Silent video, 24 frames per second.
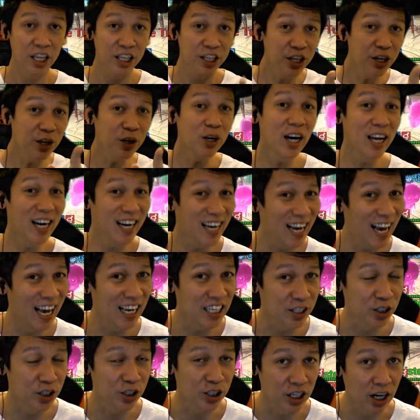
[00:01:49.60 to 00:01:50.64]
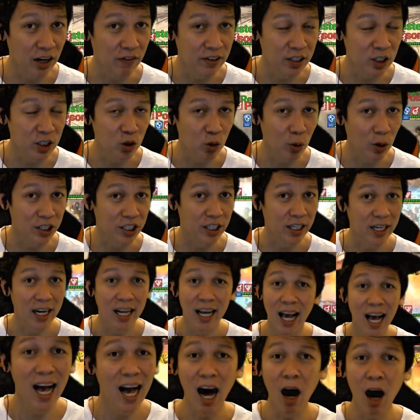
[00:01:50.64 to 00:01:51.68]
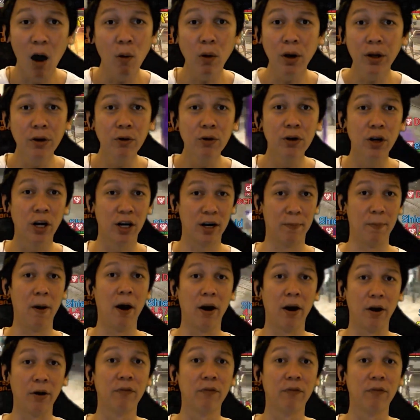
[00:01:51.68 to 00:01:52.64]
You gotta ask yourself this question. How are you not a part of